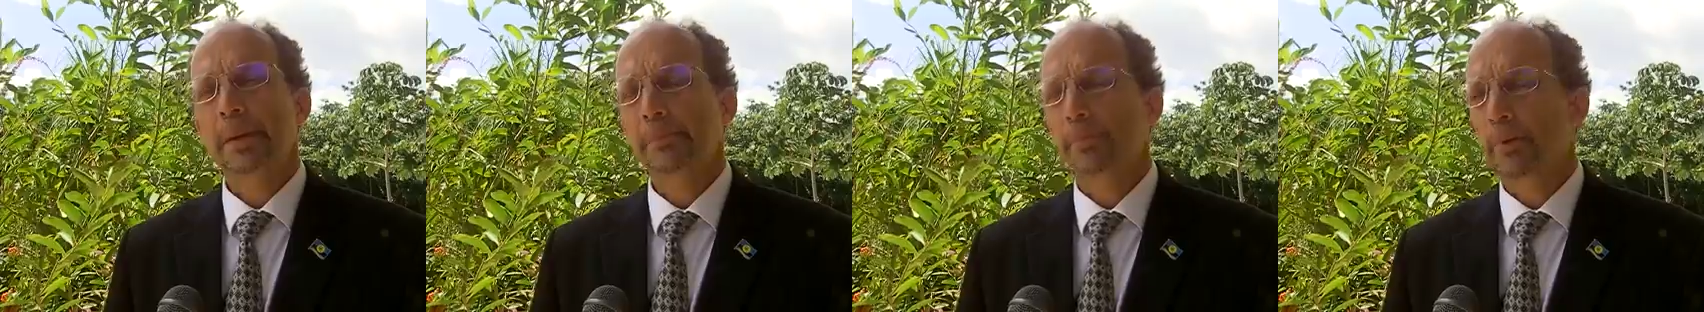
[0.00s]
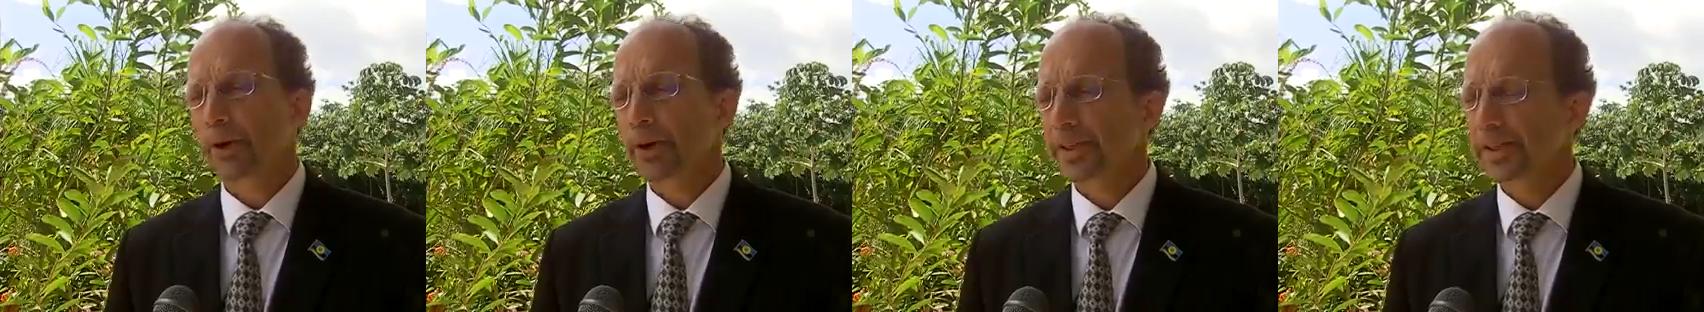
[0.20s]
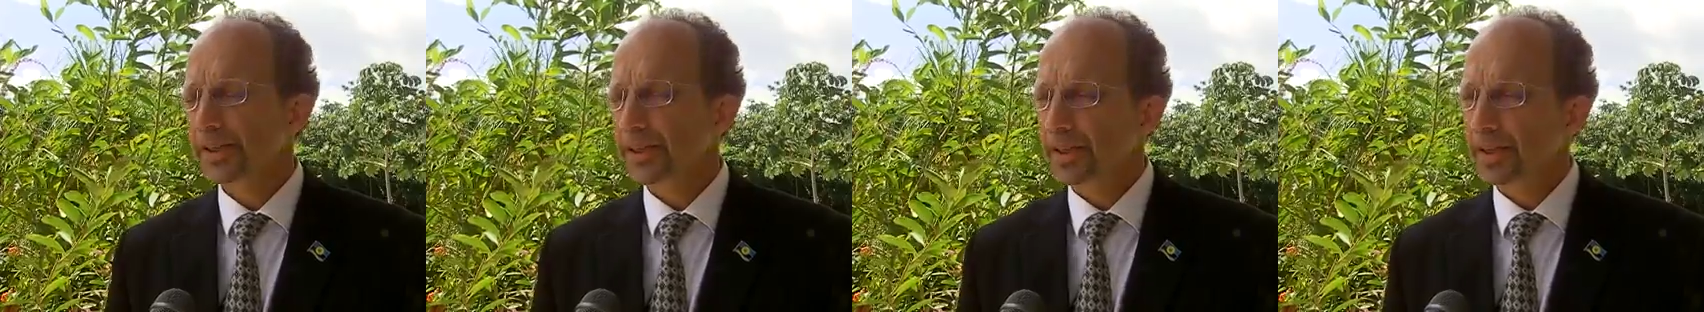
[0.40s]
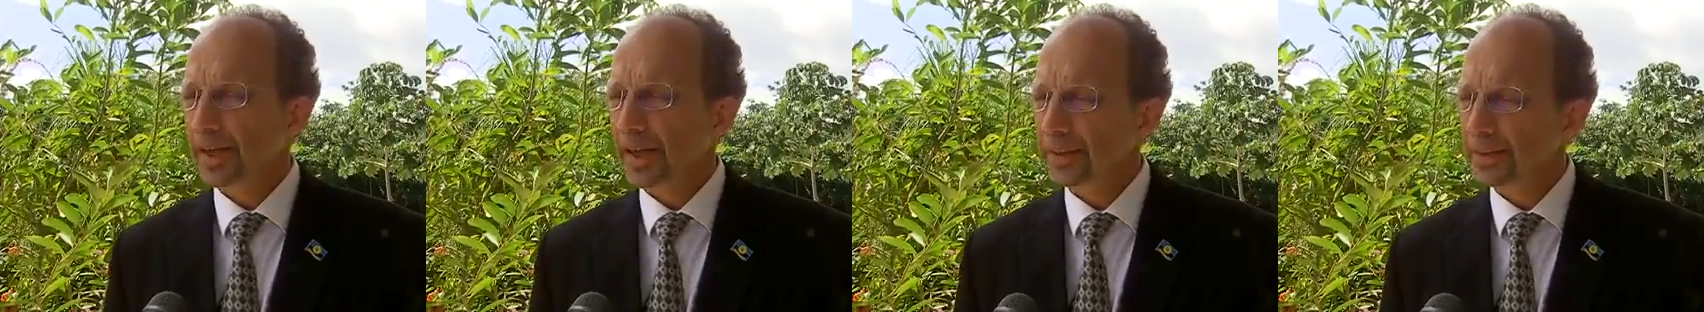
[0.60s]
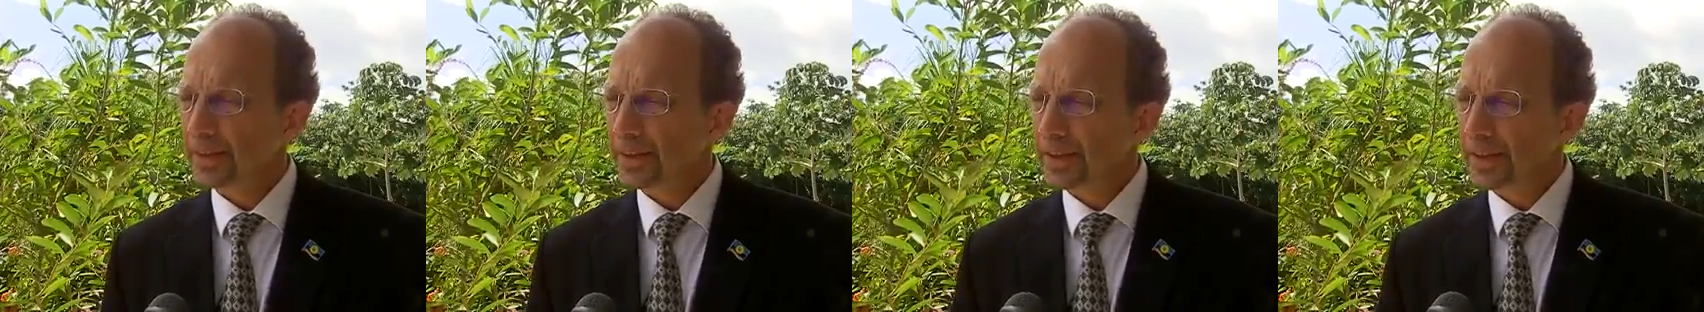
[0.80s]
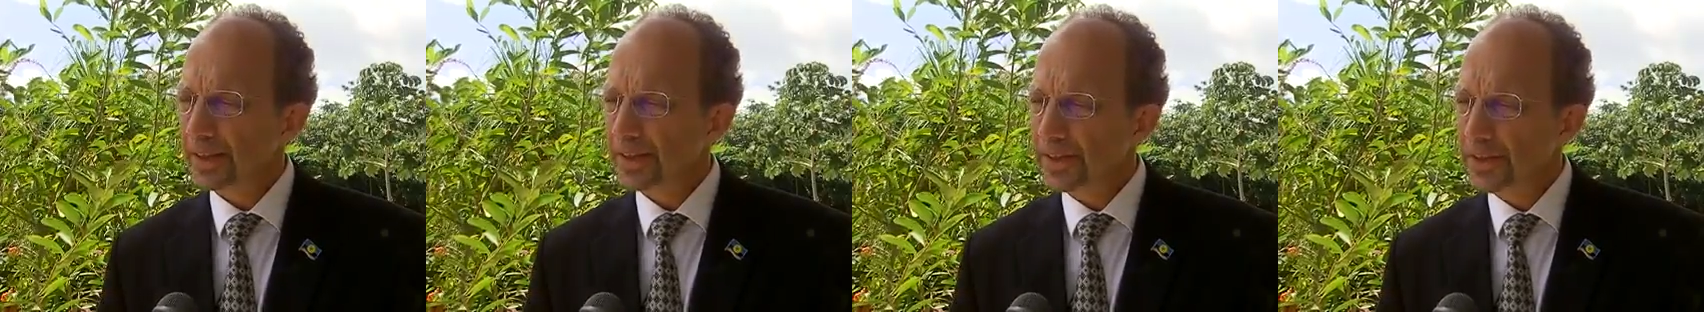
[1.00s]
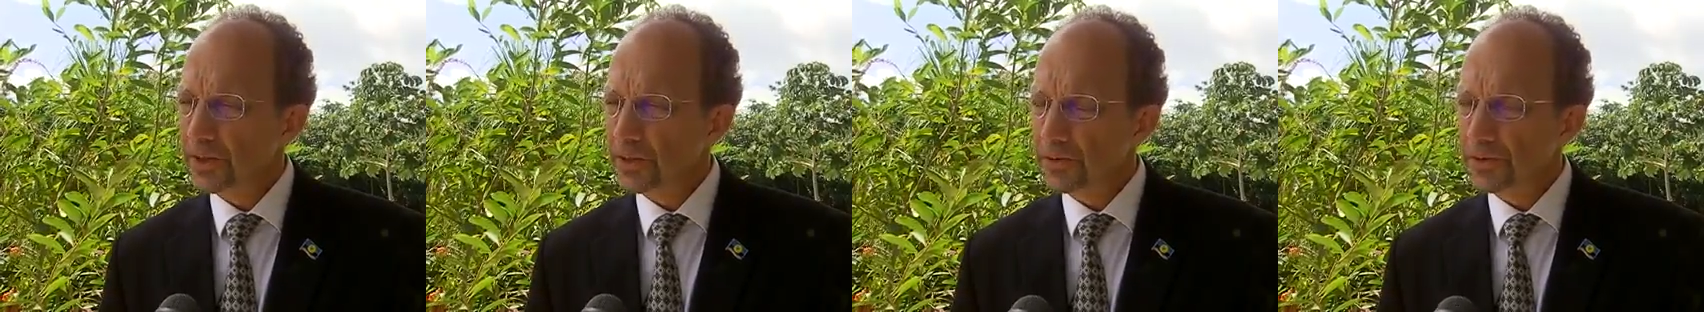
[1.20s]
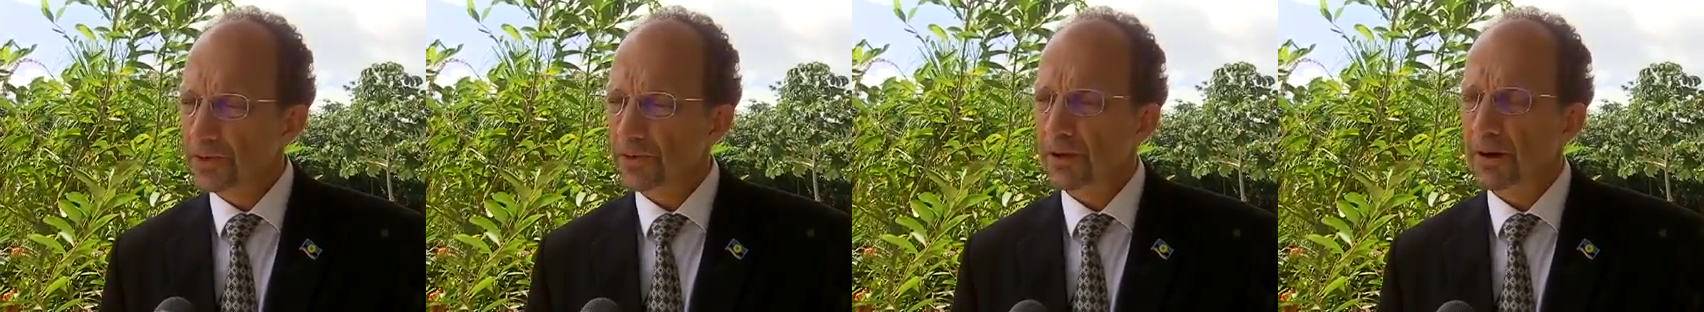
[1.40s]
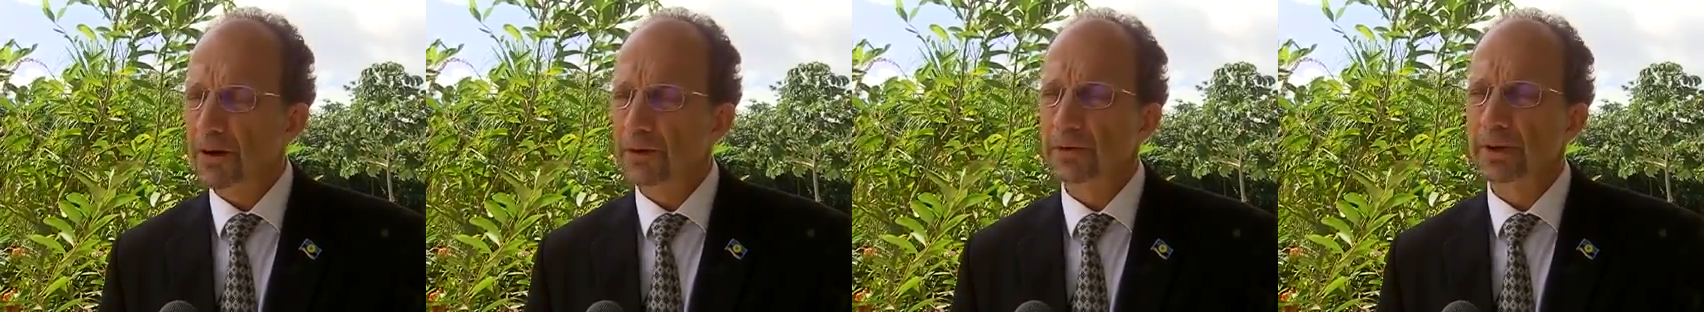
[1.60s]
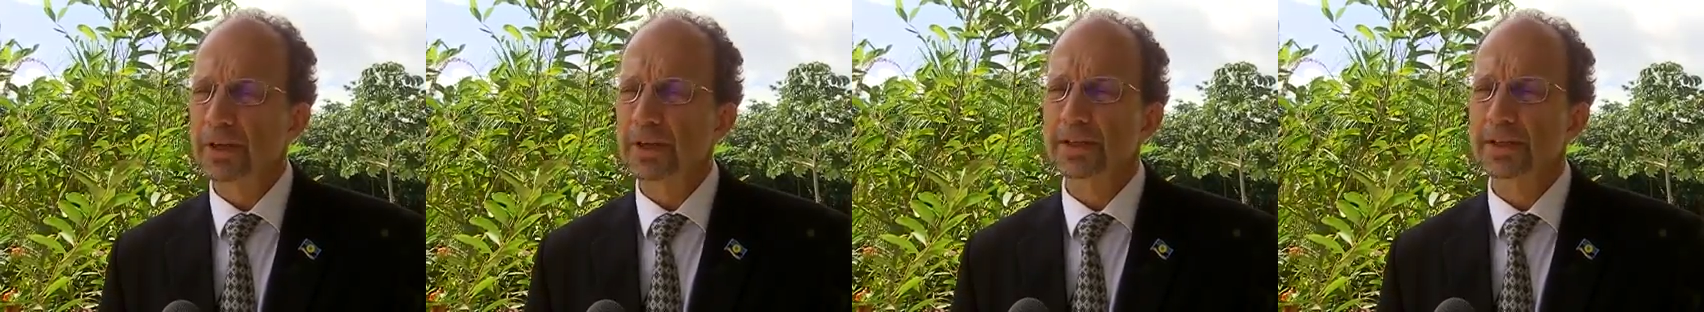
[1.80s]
policy and ethical issues around